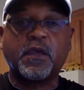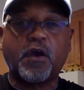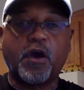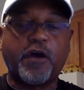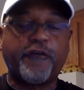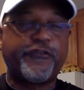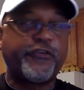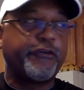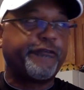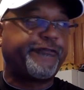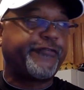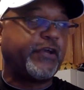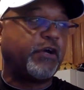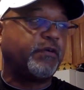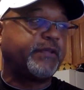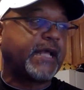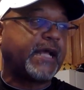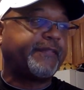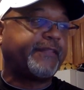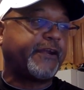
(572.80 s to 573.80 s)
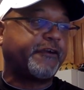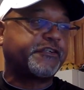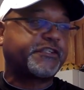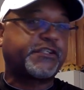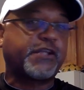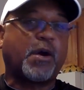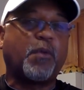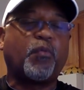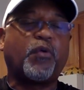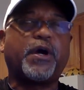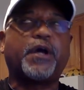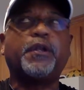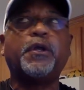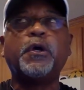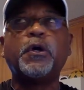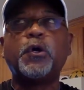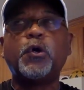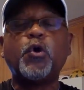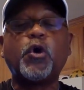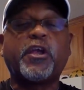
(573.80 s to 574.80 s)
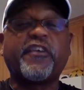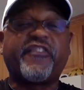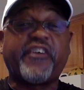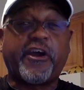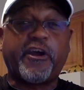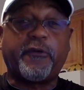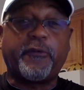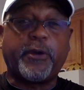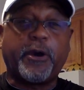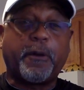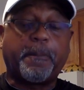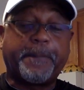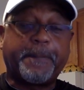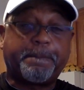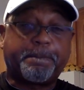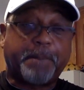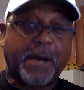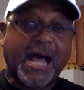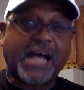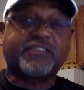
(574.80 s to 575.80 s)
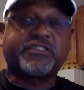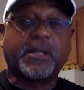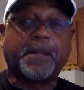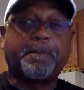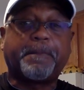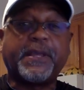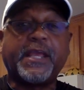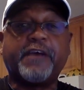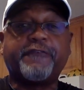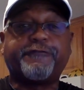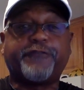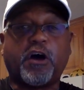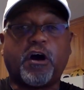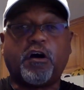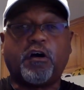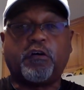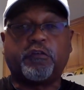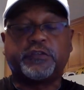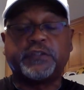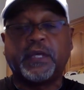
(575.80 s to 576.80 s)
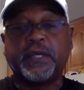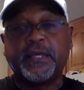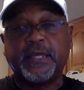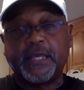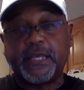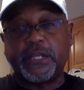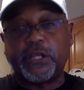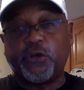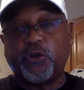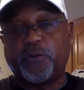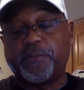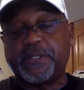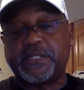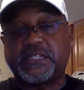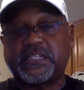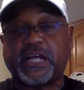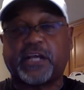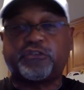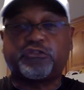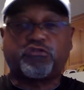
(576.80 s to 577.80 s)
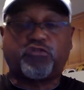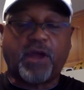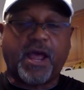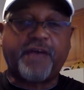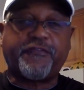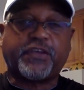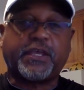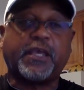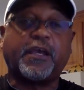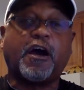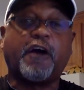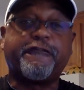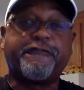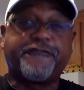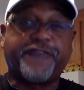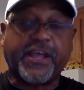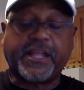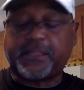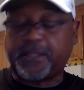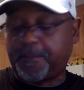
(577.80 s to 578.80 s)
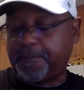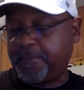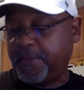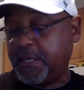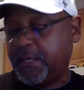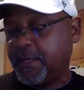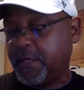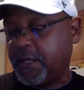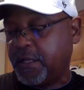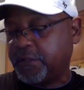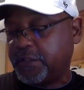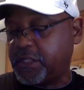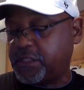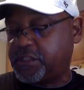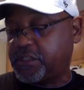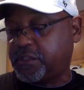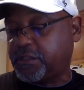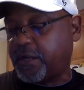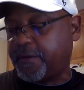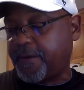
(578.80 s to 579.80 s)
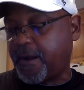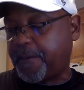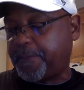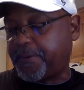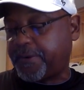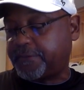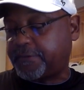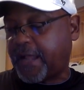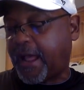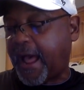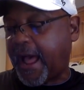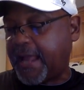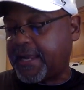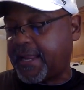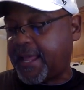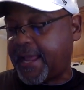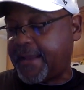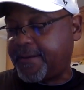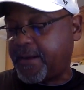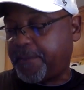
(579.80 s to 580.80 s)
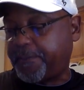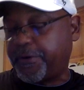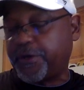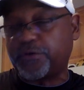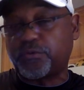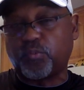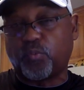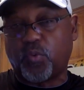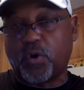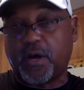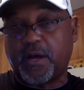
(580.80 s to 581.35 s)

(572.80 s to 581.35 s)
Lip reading: or if you feel that there's someone who could very well possibly be involved in human sex trafficking, a victim, this is the number. The hotline number is